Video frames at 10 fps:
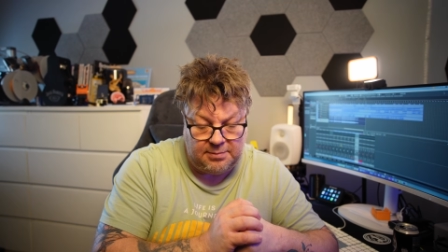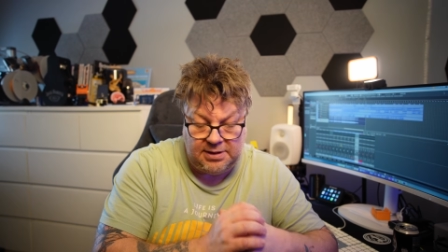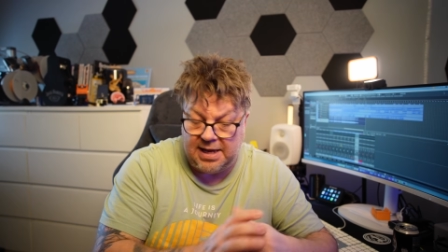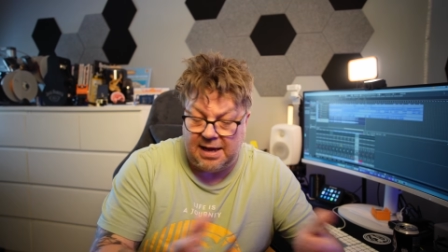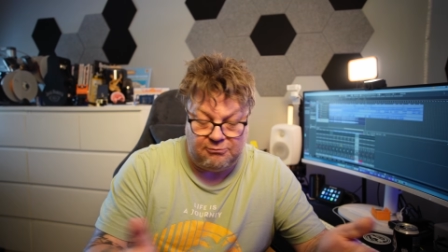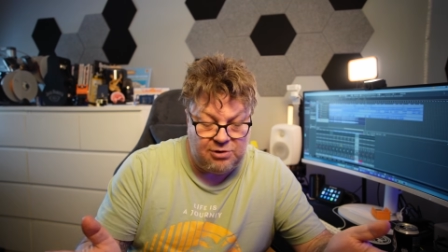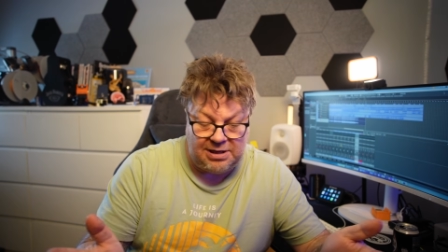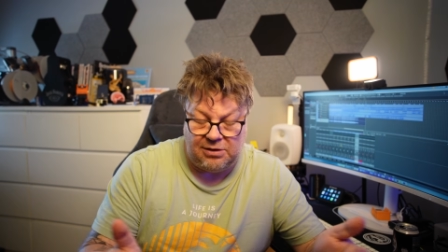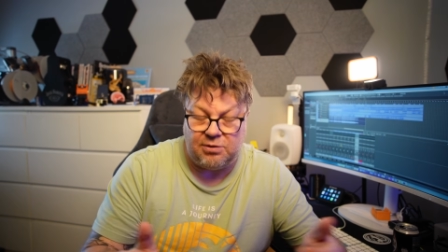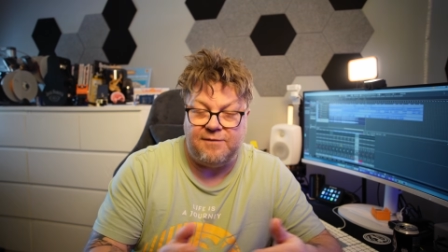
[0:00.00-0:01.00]
yeah, I'm
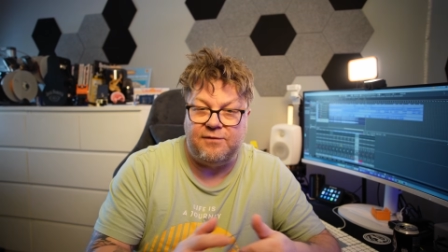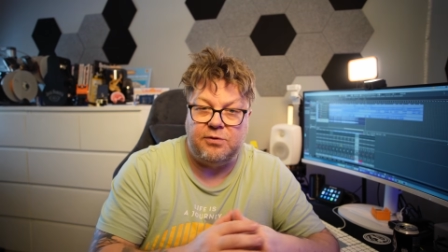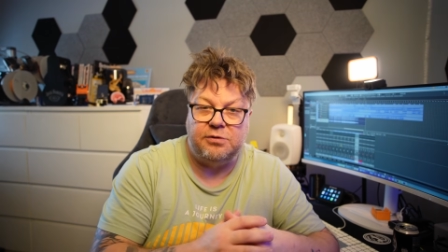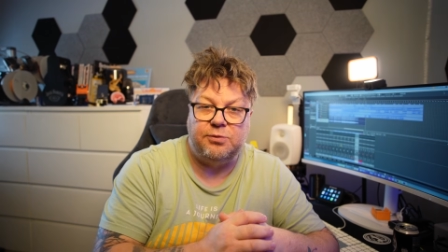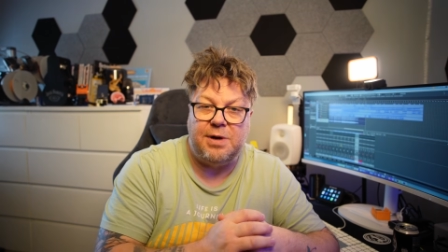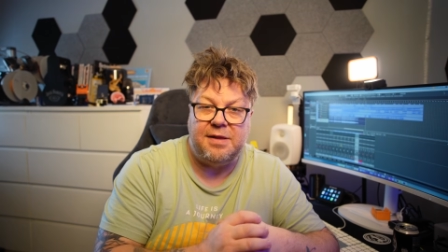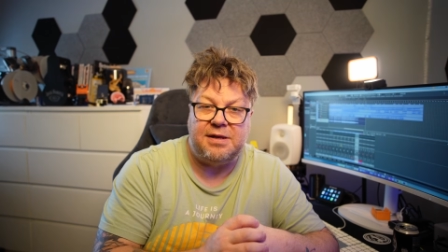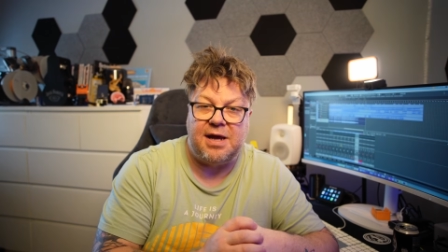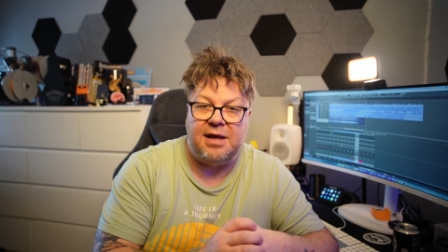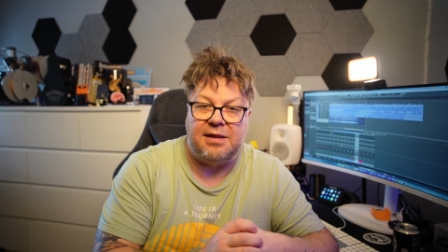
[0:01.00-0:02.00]
really looking forward to where they
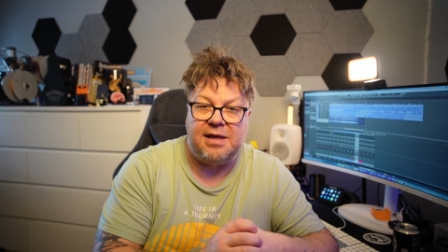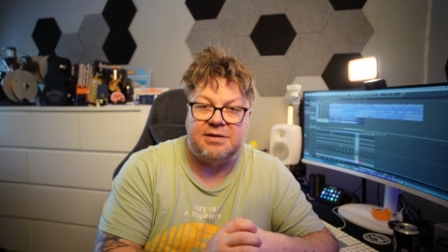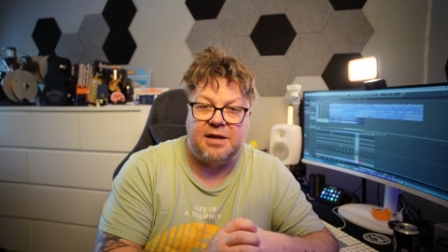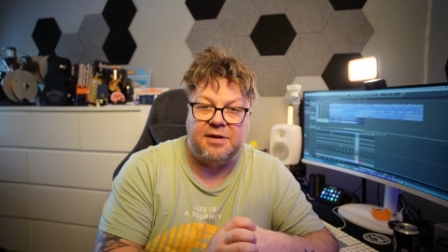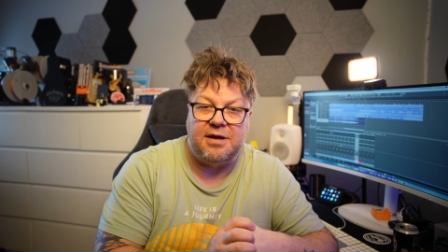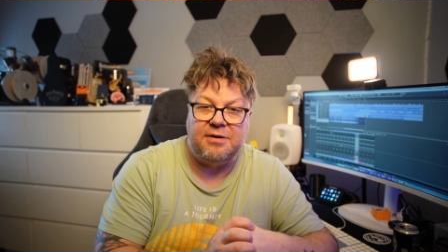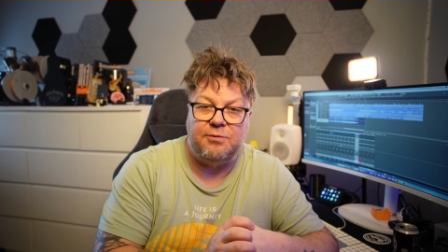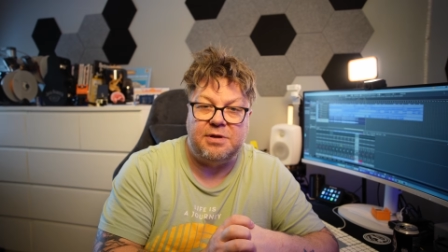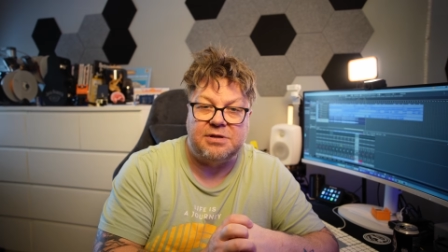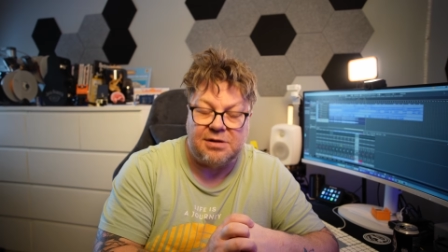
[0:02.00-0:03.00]
take this. I think
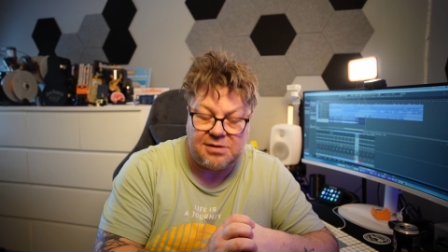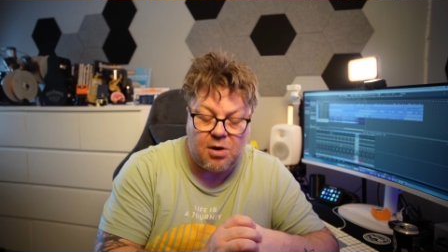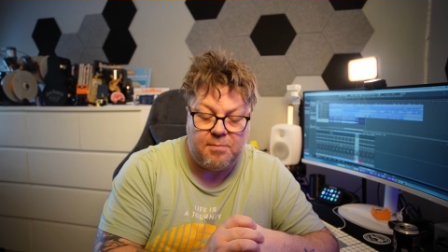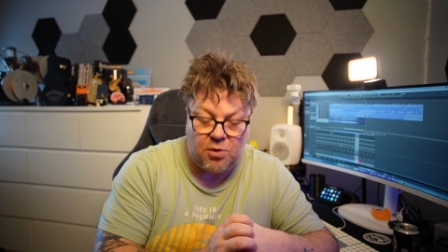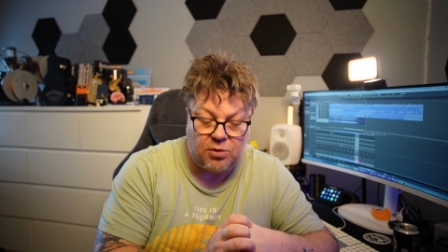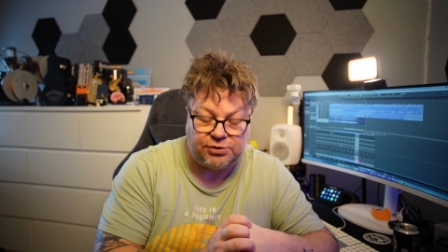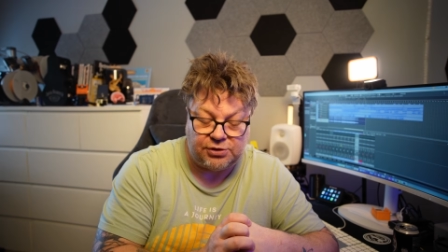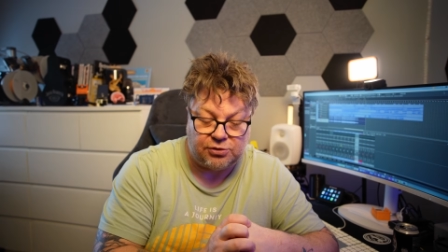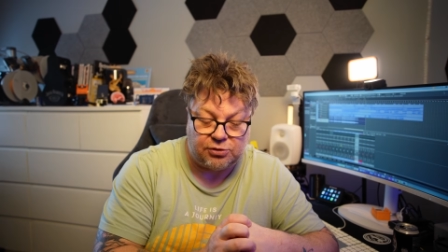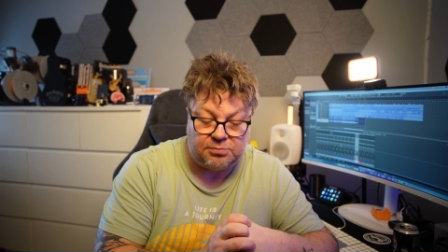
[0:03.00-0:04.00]
there's a lot more to
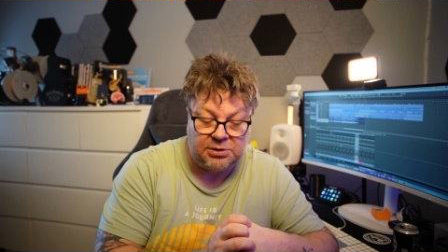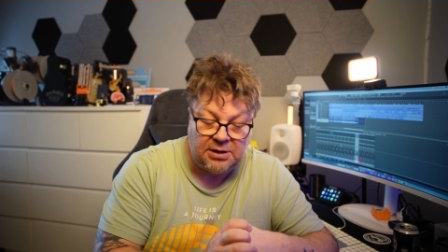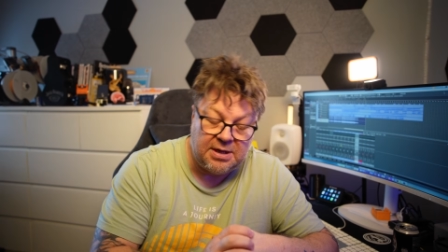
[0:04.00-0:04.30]
come.